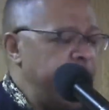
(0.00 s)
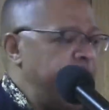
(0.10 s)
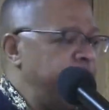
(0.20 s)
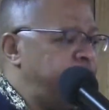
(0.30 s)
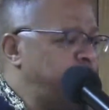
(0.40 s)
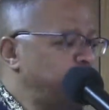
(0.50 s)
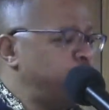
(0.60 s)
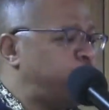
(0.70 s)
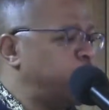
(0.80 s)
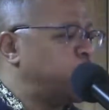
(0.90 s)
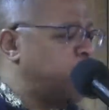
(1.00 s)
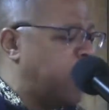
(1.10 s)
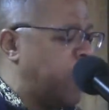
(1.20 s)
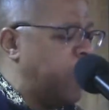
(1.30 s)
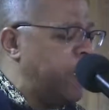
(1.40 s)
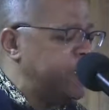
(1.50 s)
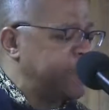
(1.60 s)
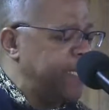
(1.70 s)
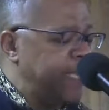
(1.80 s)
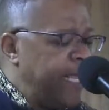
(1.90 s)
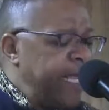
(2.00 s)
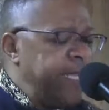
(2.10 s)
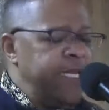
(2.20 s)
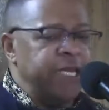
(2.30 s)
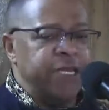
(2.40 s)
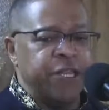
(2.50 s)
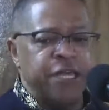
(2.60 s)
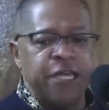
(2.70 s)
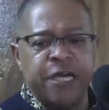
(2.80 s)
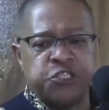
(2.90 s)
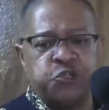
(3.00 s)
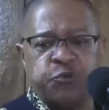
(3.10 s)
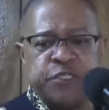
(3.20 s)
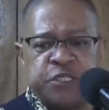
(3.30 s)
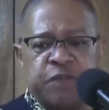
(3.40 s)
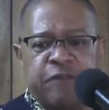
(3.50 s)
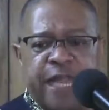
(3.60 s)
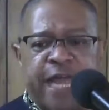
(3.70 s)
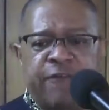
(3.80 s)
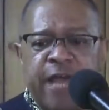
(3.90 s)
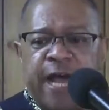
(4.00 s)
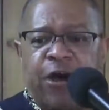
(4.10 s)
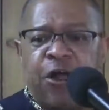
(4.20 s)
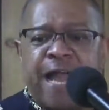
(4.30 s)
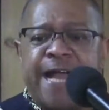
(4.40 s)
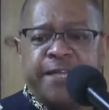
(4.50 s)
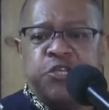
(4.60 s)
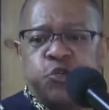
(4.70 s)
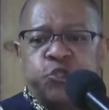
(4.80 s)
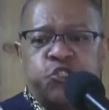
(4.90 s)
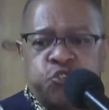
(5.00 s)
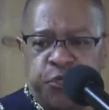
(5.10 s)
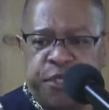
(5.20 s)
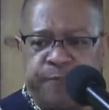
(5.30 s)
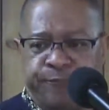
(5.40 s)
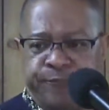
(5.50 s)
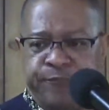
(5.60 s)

and beautiful cars and, and the luxuries of life. All I can do is dream.